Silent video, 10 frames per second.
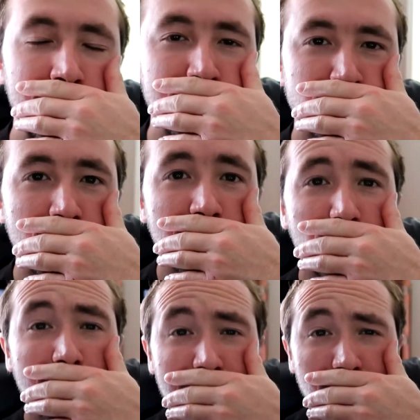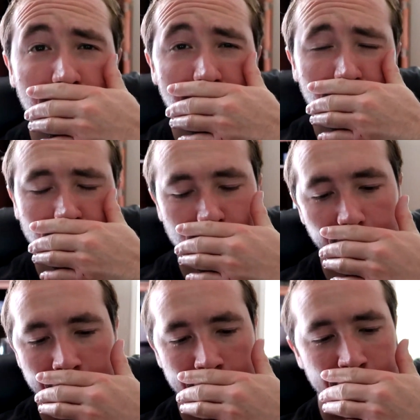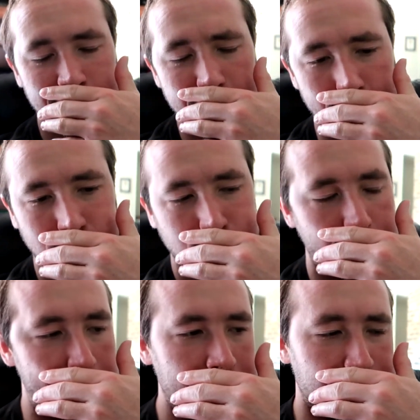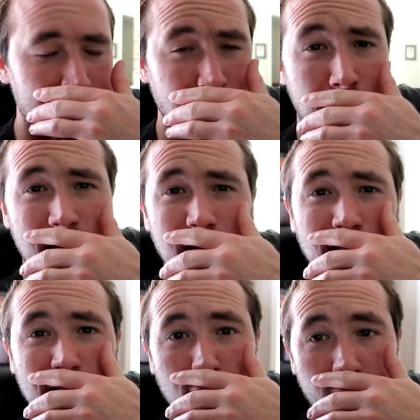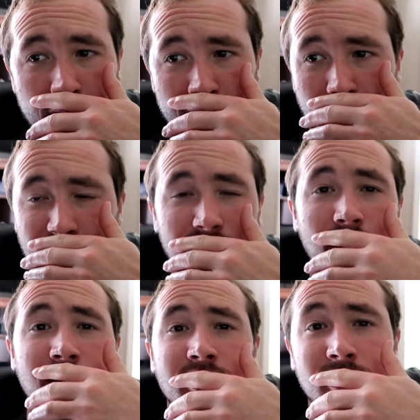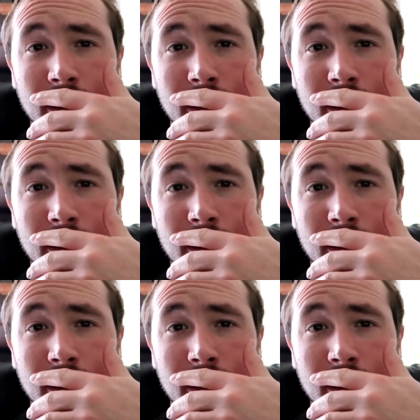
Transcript: tastes really, really good. And yeah, anyways, I'm about to get on this grind. I'll see y'all in another